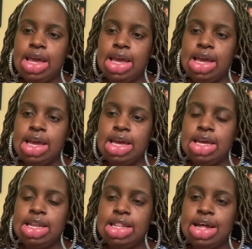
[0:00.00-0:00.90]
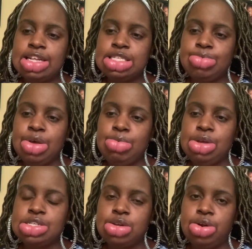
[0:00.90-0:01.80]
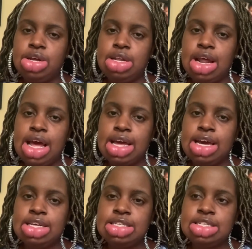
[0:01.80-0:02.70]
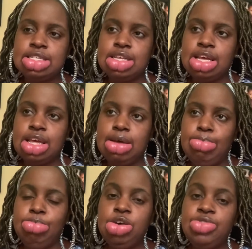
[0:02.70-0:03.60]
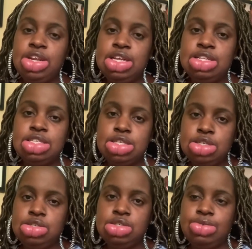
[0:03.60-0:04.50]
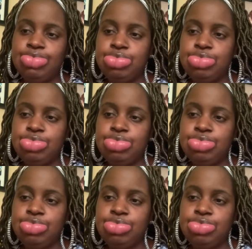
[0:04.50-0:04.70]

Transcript: And that's when we started, I guess, moving into,